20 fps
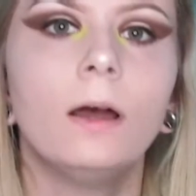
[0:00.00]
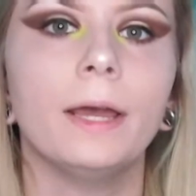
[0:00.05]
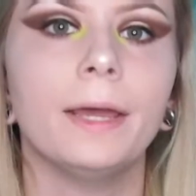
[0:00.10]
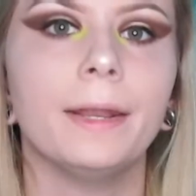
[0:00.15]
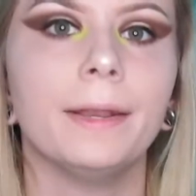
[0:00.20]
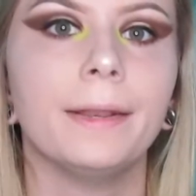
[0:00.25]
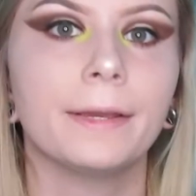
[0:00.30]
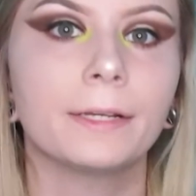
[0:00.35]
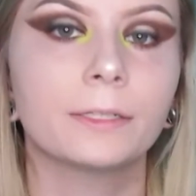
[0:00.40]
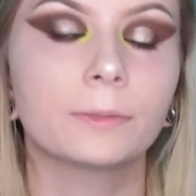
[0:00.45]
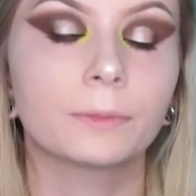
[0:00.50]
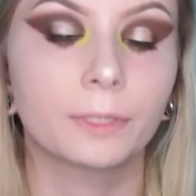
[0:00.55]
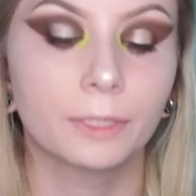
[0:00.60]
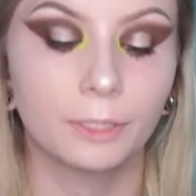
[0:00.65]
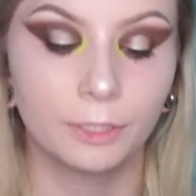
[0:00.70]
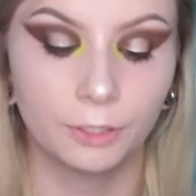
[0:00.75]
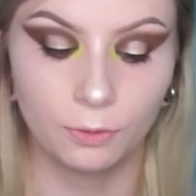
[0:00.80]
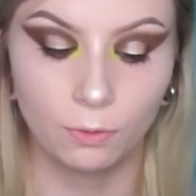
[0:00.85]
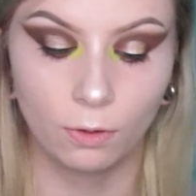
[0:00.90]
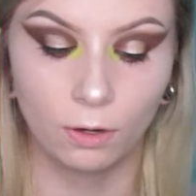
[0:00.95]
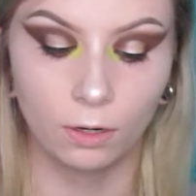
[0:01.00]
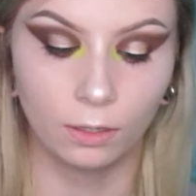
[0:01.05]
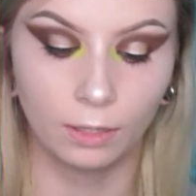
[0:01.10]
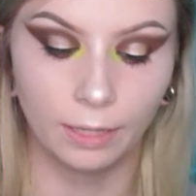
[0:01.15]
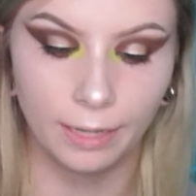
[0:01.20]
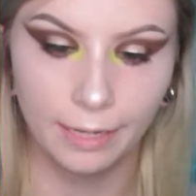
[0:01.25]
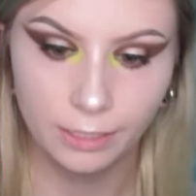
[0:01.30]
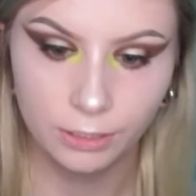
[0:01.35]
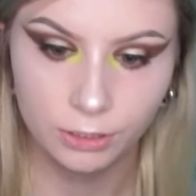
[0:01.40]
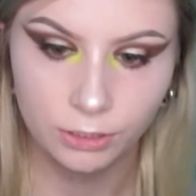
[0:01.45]
And next we're going to do our
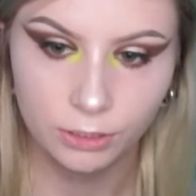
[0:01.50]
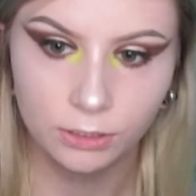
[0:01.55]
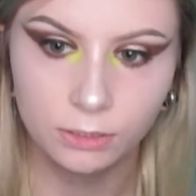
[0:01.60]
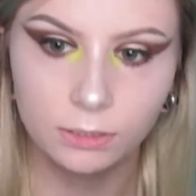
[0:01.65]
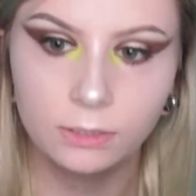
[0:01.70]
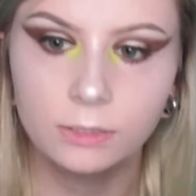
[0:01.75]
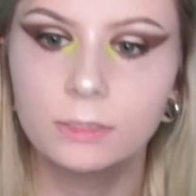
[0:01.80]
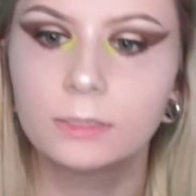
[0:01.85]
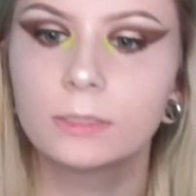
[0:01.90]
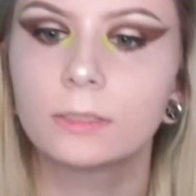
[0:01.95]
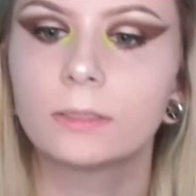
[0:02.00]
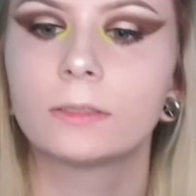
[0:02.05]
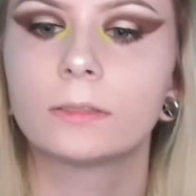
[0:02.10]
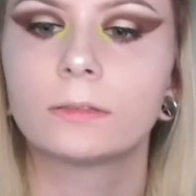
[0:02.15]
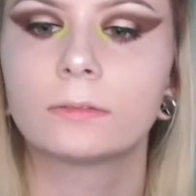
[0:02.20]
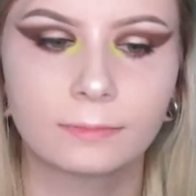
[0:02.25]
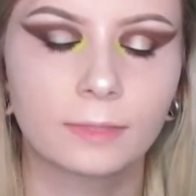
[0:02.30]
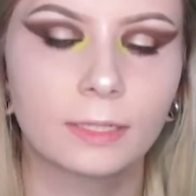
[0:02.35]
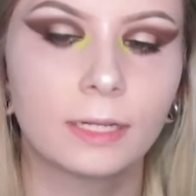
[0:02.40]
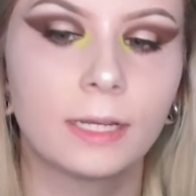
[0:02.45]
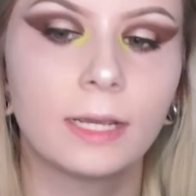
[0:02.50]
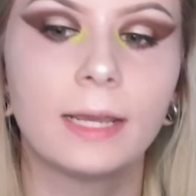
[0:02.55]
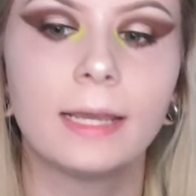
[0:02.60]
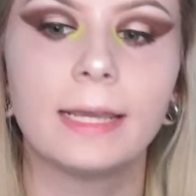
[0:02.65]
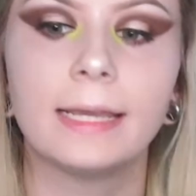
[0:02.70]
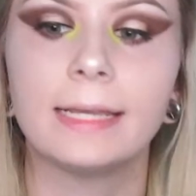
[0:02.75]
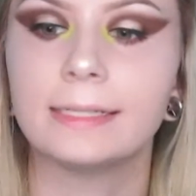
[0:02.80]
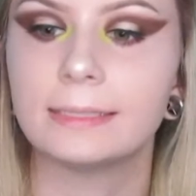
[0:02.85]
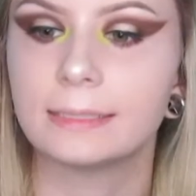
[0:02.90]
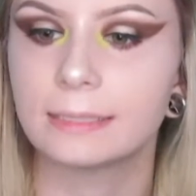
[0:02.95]
lashes.
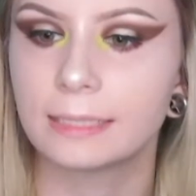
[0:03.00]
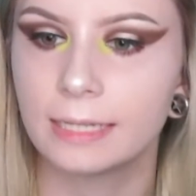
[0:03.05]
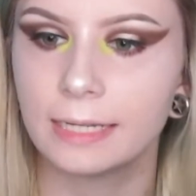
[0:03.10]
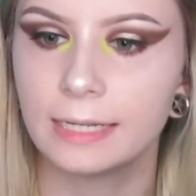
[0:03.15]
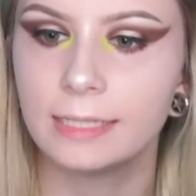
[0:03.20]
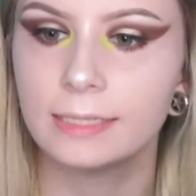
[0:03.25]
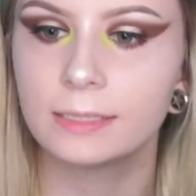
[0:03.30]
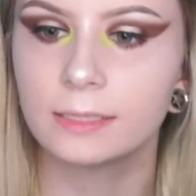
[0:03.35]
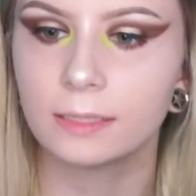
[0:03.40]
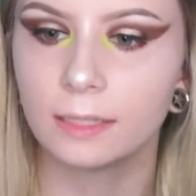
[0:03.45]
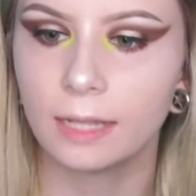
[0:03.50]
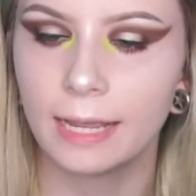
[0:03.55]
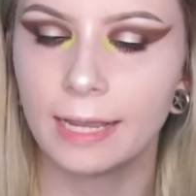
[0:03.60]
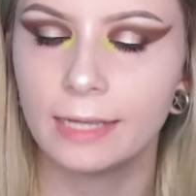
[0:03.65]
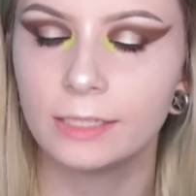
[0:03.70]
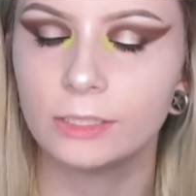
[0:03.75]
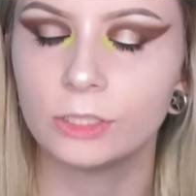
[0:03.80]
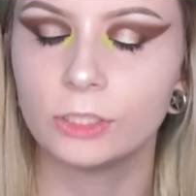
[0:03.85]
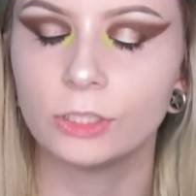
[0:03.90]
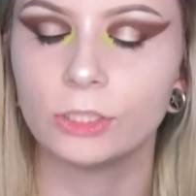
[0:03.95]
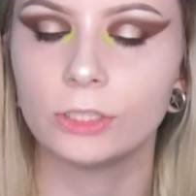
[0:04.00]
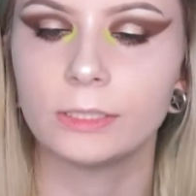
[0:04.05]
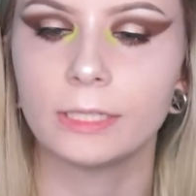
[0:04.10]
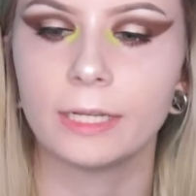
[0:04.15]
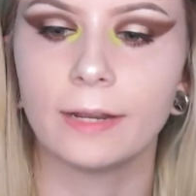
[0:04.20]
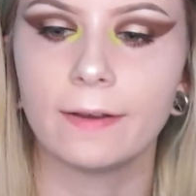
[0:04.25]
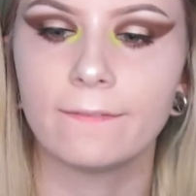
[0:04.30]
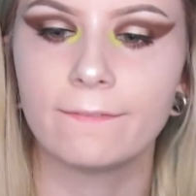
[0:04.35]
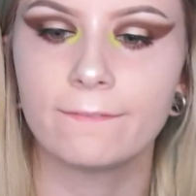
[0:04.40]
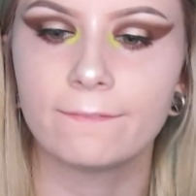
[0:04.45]
It's Kiss Lashes
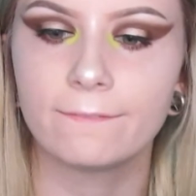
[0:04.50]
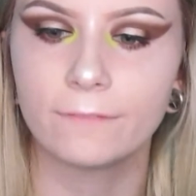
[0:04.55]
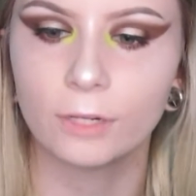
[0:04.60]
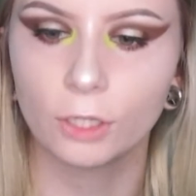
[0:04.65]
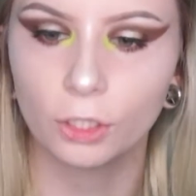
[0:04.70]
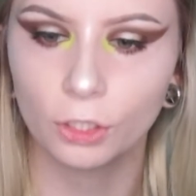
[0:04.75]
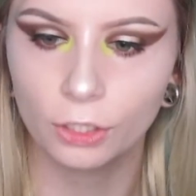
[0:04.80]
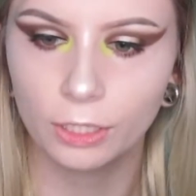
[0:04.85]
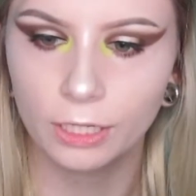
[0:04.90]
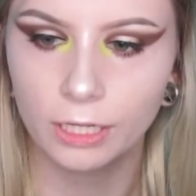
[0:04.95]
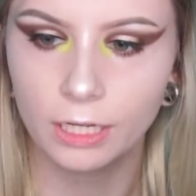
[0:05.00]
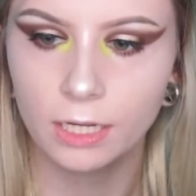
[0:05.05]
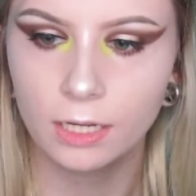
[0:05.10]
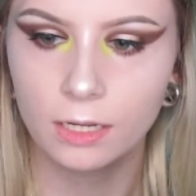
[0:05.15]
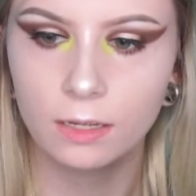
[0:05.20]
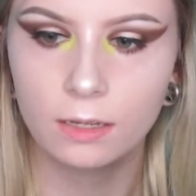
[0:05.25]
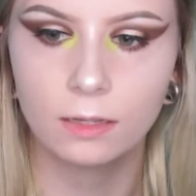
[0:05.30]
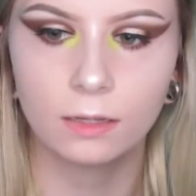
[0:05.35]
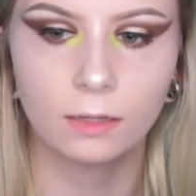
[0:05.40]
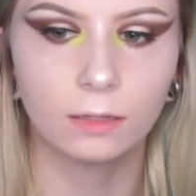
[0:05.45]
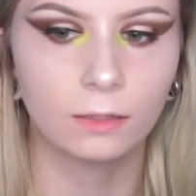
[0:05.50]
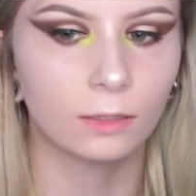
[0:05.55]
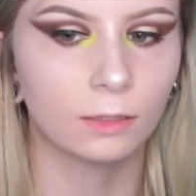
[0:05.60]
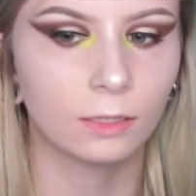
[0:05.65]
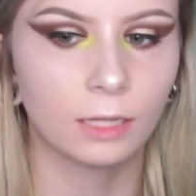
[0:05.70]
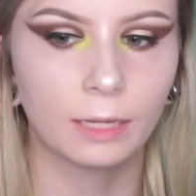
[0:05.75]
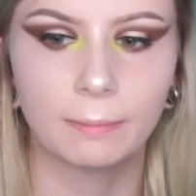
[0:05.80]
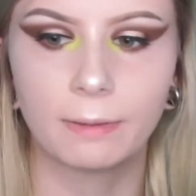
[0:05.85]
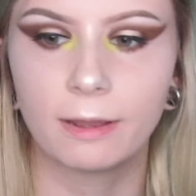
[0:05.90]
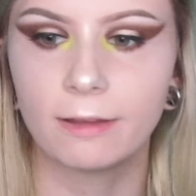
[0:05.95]
in Flirty. They're
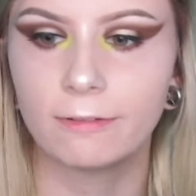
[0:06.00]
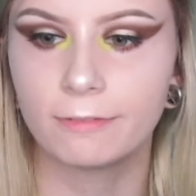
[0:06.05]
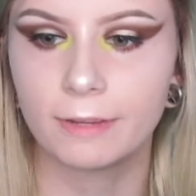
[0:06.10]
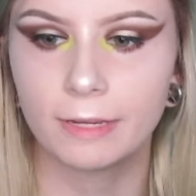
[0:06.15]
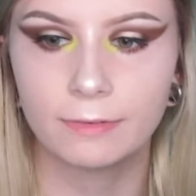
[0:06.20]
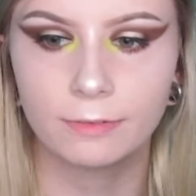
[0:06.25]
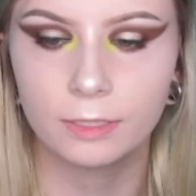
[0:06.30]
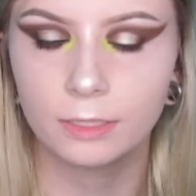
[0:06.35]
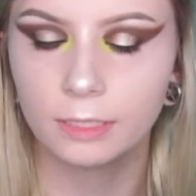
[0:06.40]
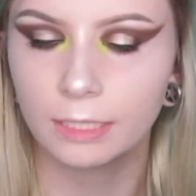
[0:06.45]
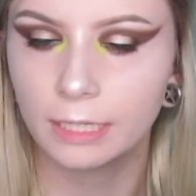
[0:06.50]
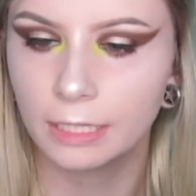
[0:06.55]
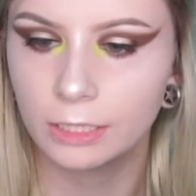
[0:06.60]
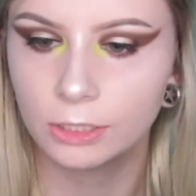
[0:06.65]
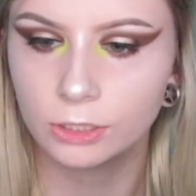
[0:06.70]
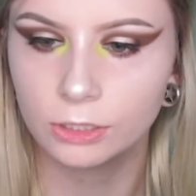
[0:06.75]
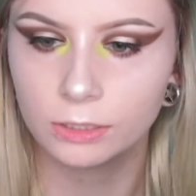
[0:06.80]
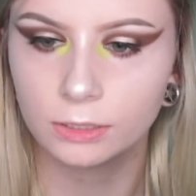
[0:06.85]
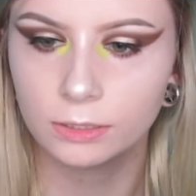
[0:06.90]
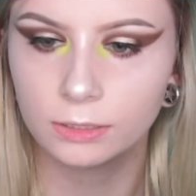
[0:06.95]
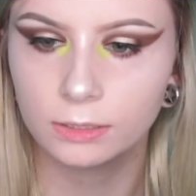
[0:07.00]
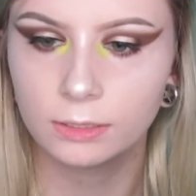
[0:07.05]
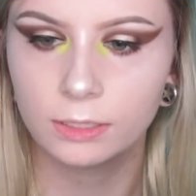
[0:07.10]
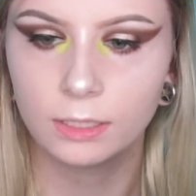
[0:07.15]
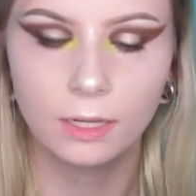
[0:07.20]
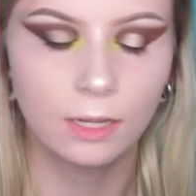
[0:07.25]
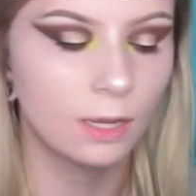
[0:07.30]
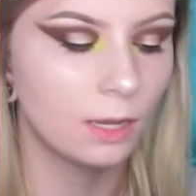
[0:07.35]
like my favorite lashes.